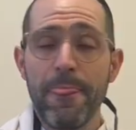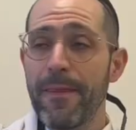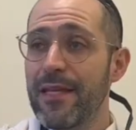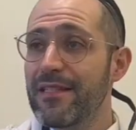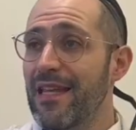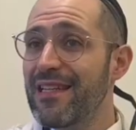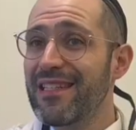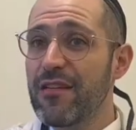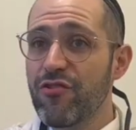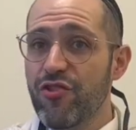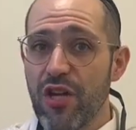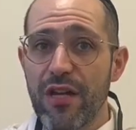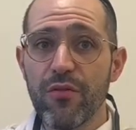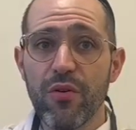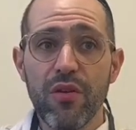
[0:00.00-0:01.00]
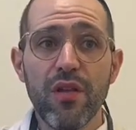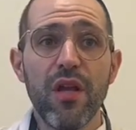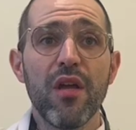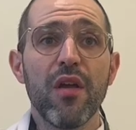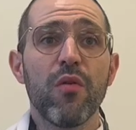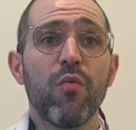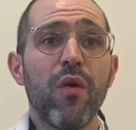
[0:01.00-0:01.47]
He says, in general,
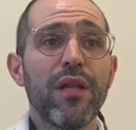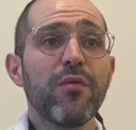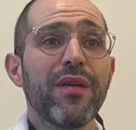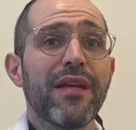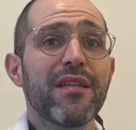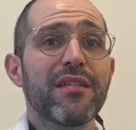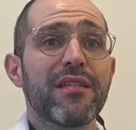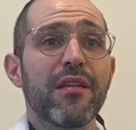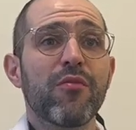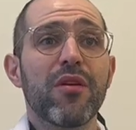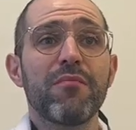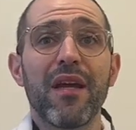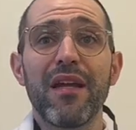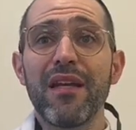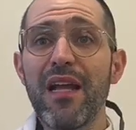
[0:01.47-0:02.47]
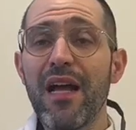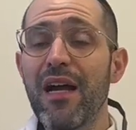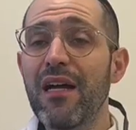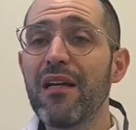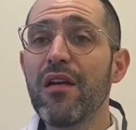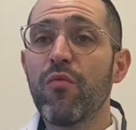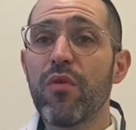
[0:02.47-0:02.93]
when do we consider it
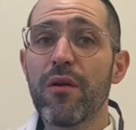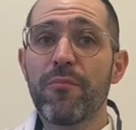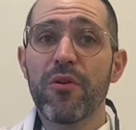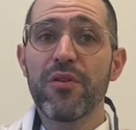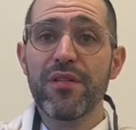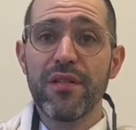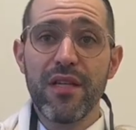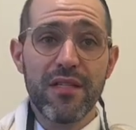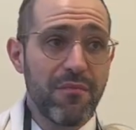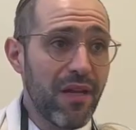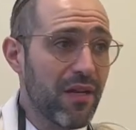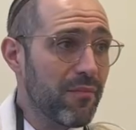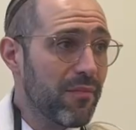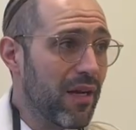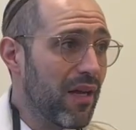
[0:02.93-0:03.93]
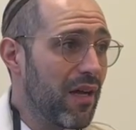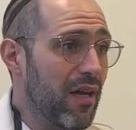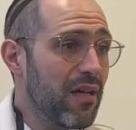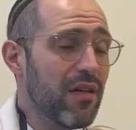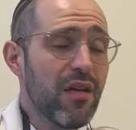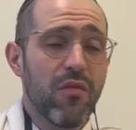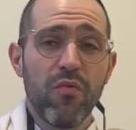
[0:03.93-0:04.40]
me'ilah when a person doesn't make a bracha?